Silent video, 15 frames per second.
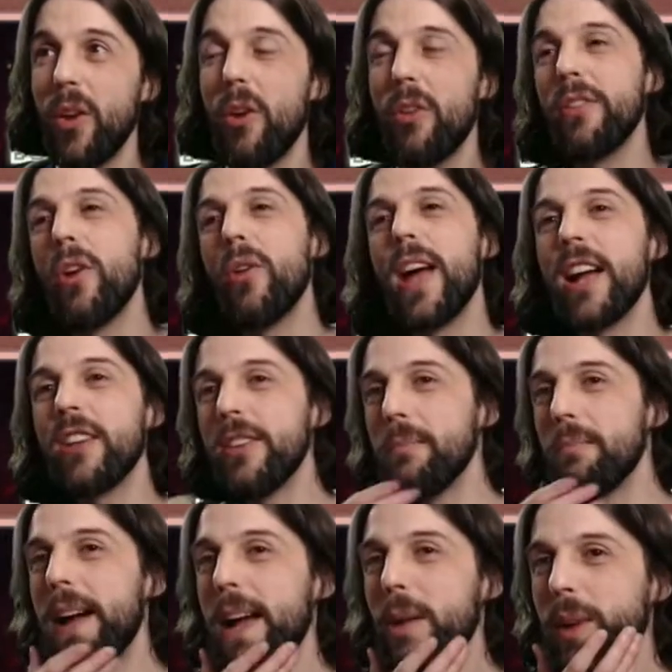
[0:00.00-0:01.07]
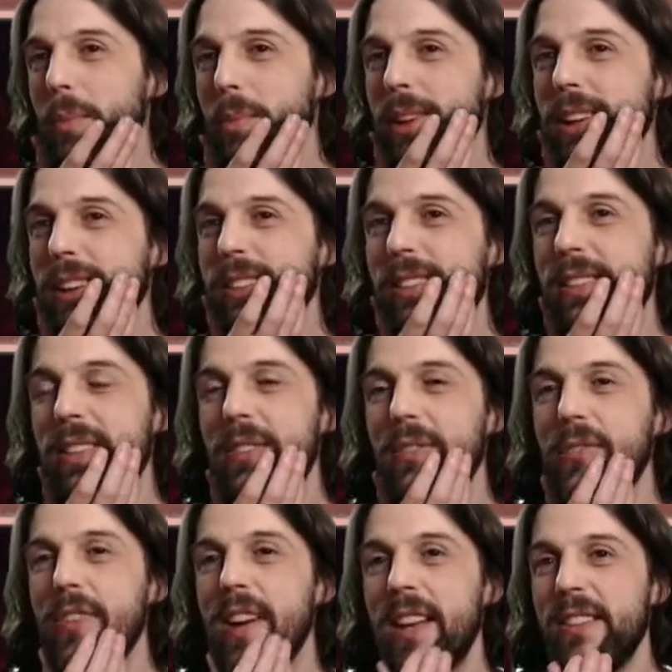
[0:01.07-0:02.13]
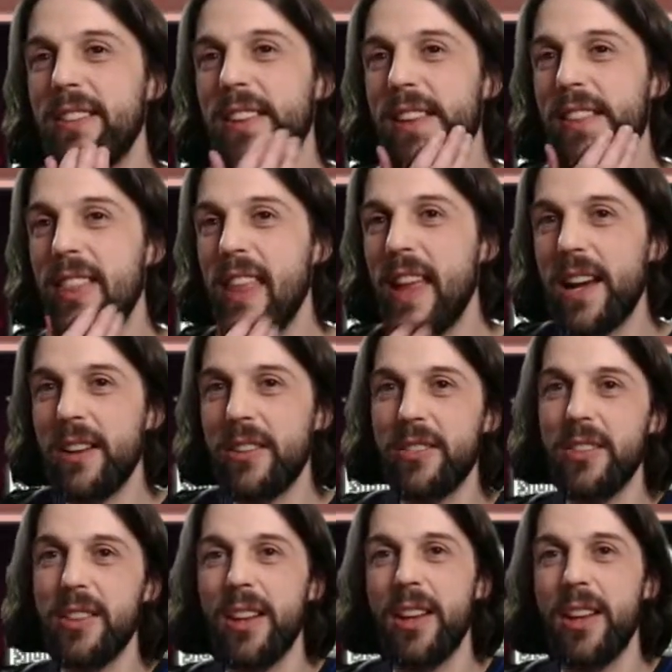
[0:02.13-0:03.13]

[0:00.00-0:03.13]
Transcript: Oh no, actually my weapon is faster than theirs,